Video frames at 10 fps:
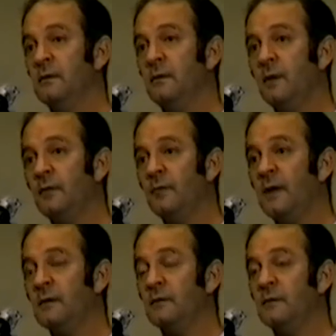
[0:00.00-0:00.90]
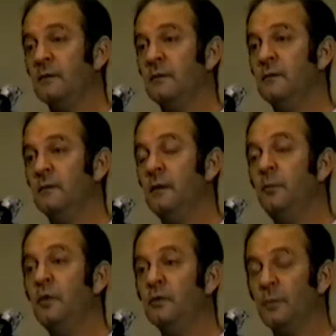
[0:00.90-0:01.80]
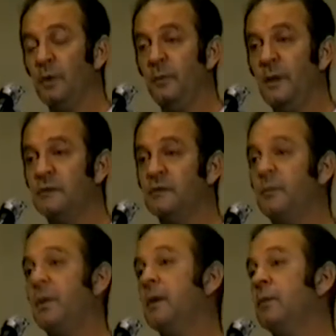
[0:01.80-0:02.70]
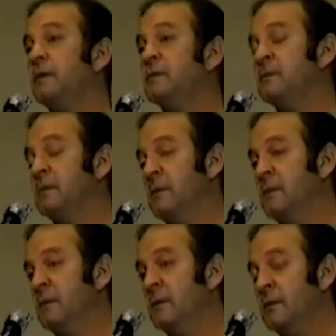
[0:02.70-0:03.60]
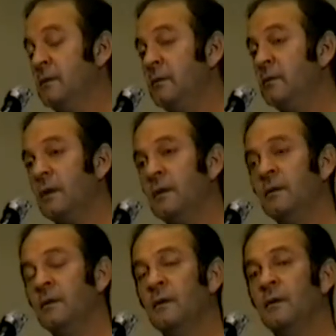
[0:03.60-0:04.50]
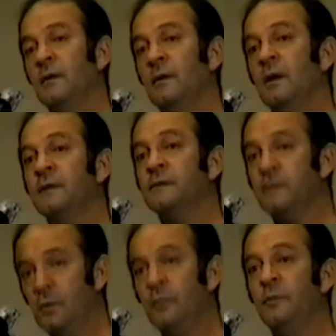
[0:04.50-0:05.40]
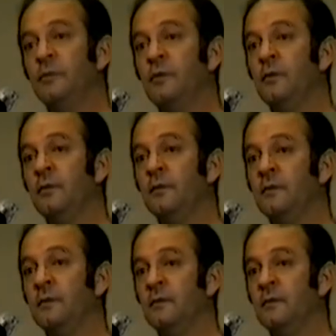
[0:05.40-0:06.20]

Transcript: You have that immutable measure by which you can assume truth.